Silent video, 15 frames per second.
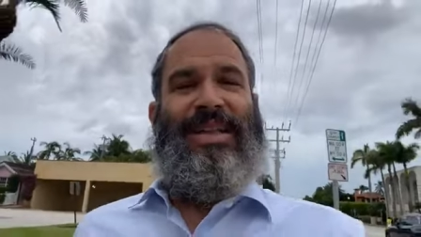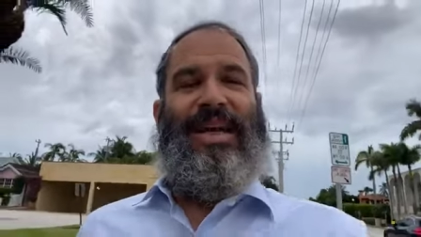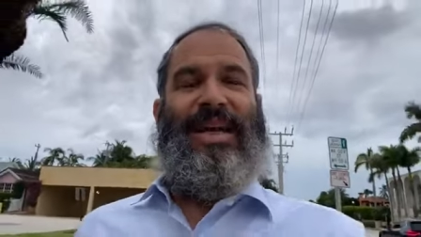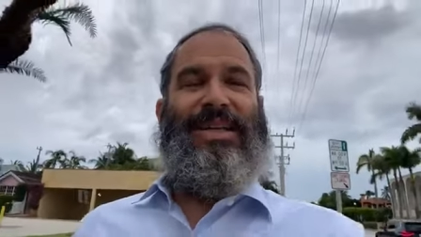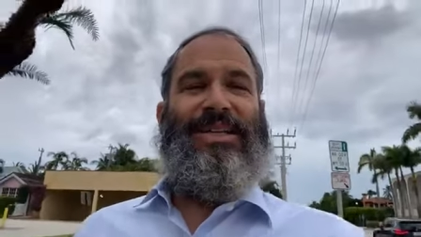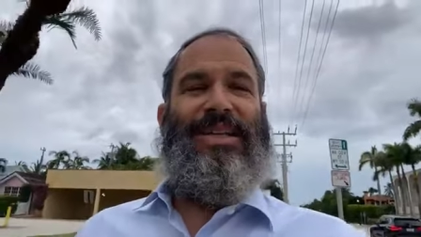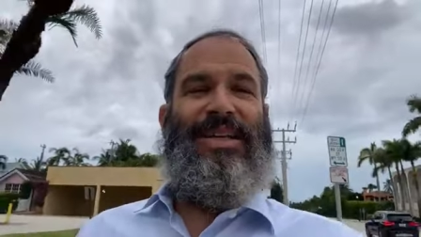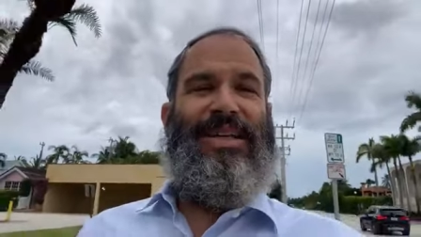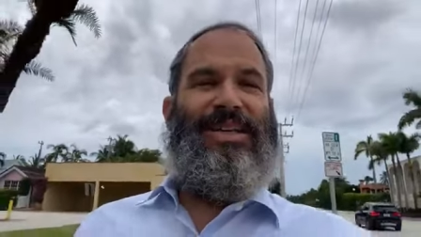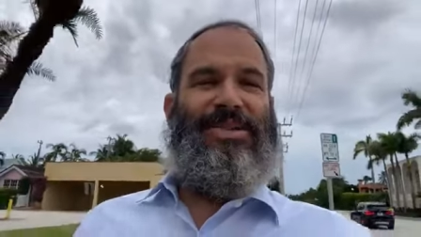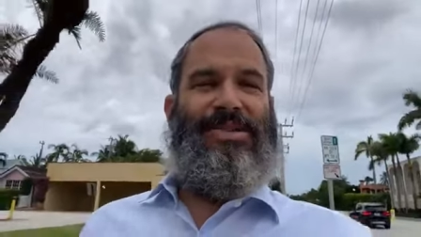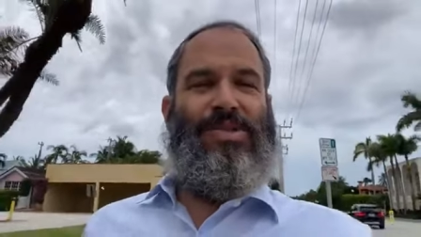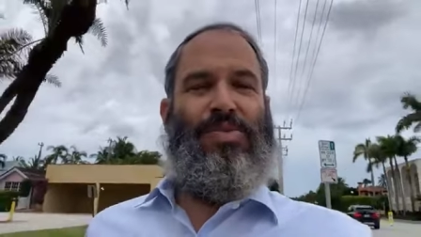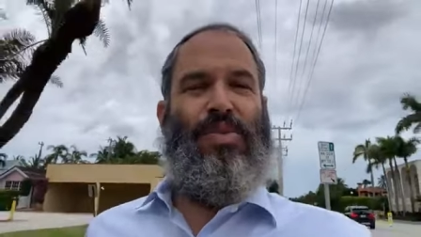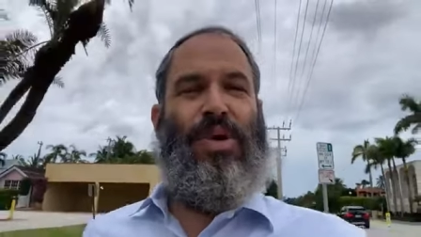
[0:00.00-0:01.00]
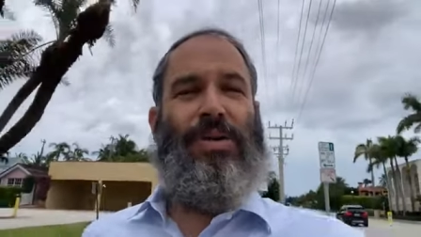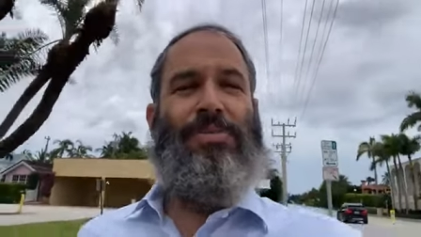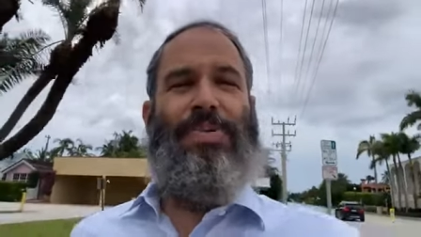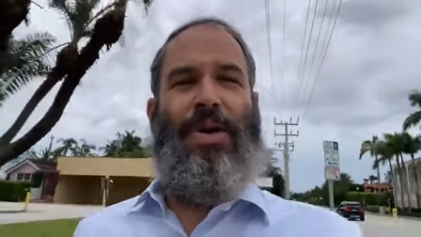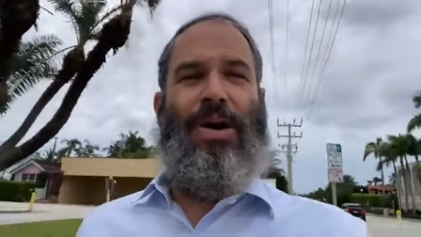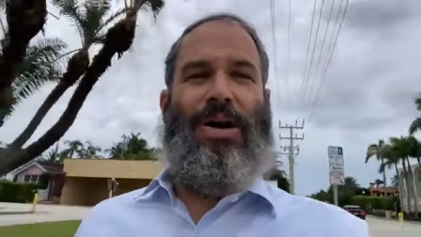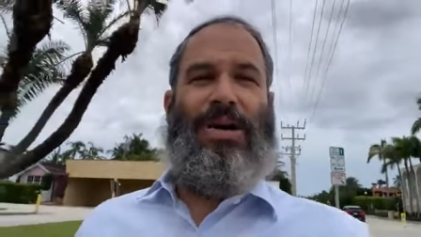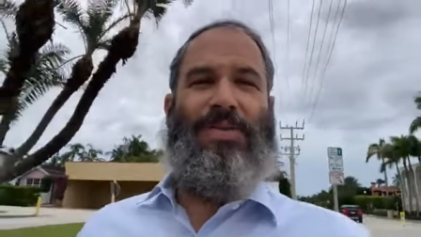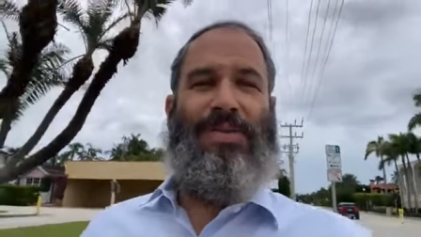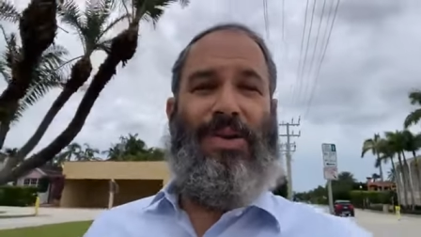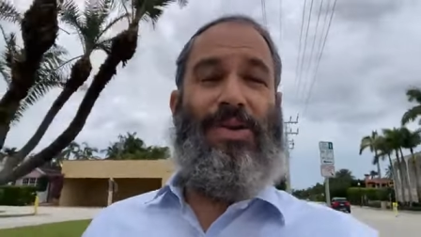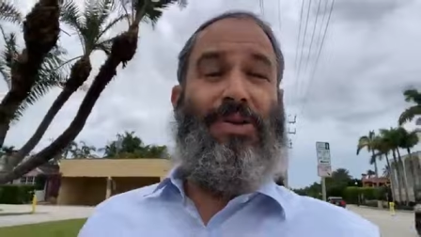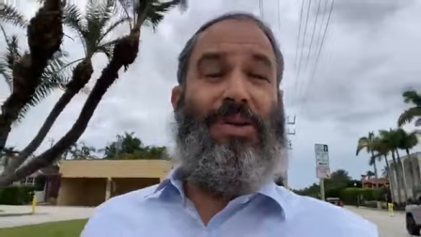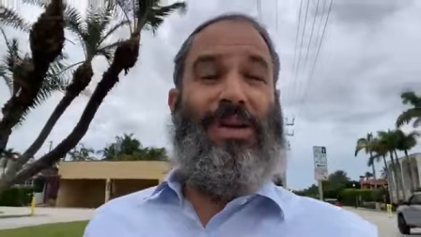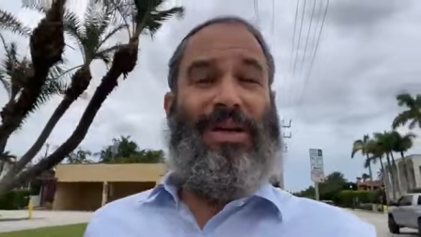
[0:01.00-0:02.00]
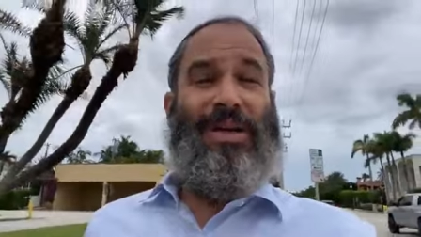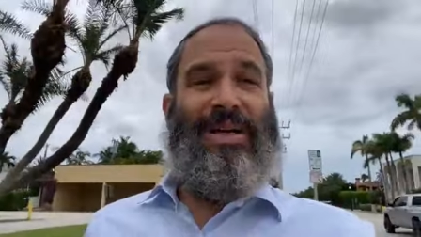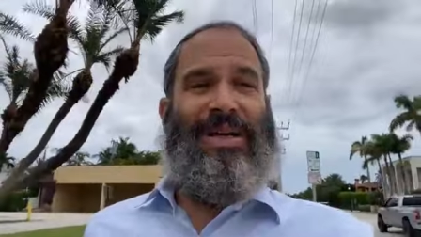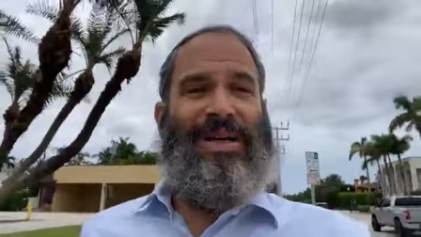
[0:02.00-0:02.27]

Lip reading: that there's one part of you